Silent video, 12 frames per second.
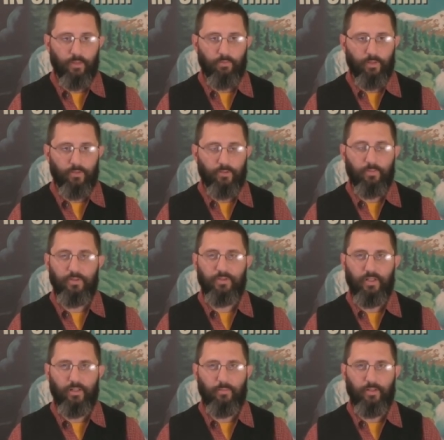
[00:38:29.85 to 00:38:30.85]
really do
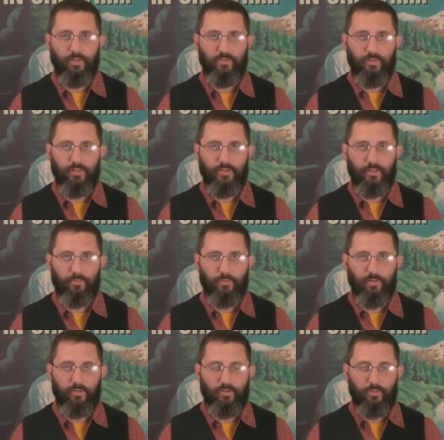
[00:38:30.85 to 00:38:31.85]
appreciate everybody's friendship
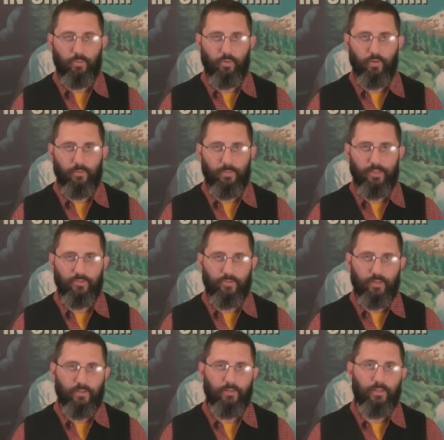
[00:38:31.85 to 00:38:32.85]
and your support of the
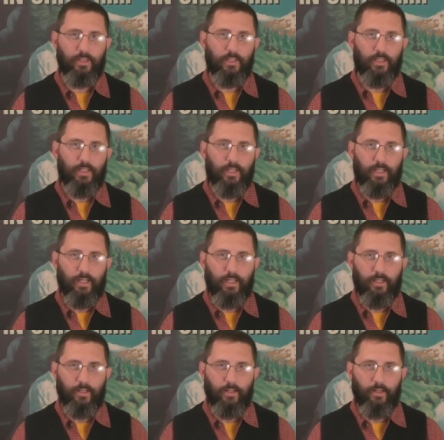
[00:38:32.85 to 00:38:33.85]
ministry.
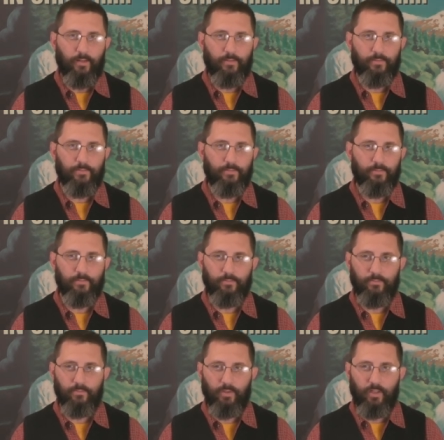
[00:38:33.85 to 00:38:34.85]
And, uh,
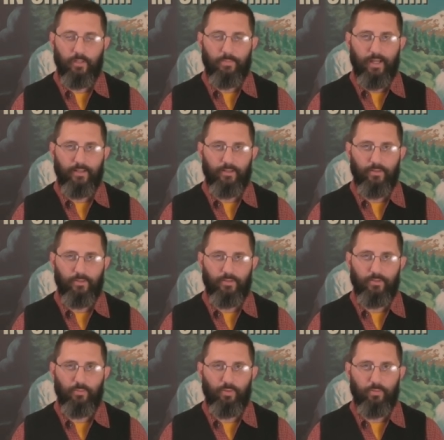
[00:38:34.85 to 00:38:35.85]
I'm going to get back to doing
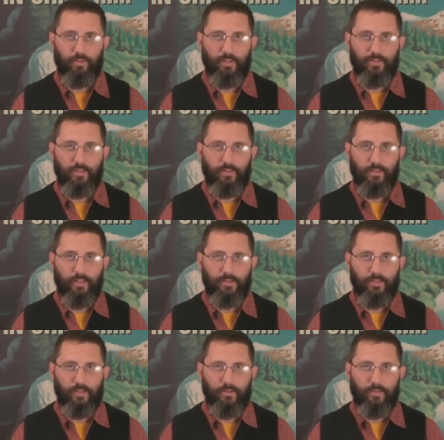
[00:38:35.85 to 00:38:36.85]
some more preaching and
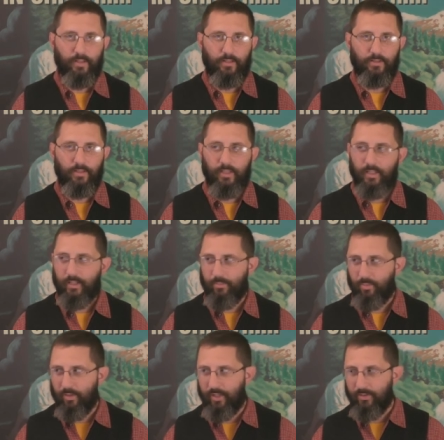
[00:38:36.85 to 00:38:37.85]
teaching and things,
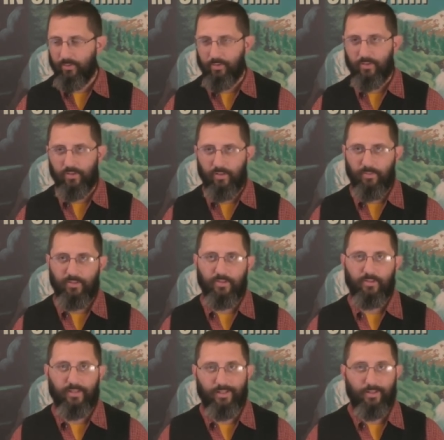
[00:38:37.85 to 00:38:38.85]
more outdoor sermons.
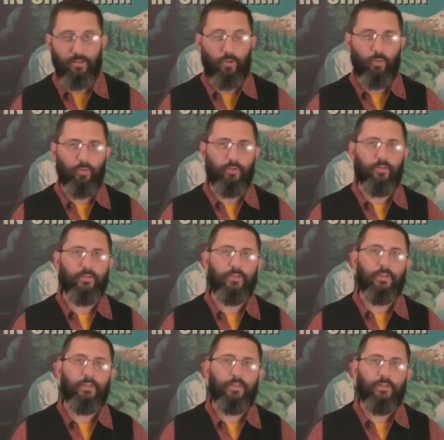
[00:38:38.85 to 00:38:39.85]
It's getting colder,
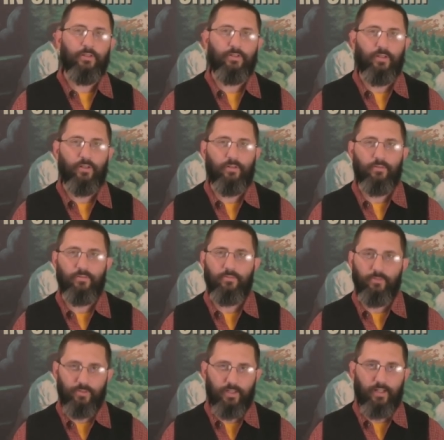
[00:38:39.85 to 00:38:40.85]
so
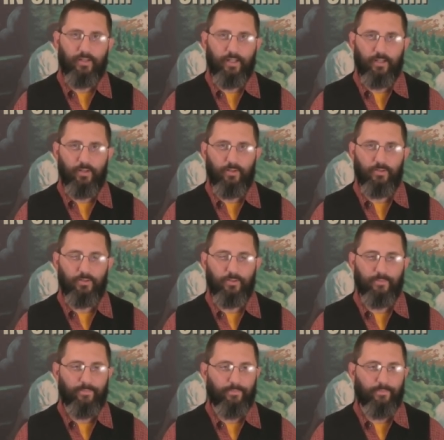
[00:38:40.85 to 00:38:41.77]
see how that goes.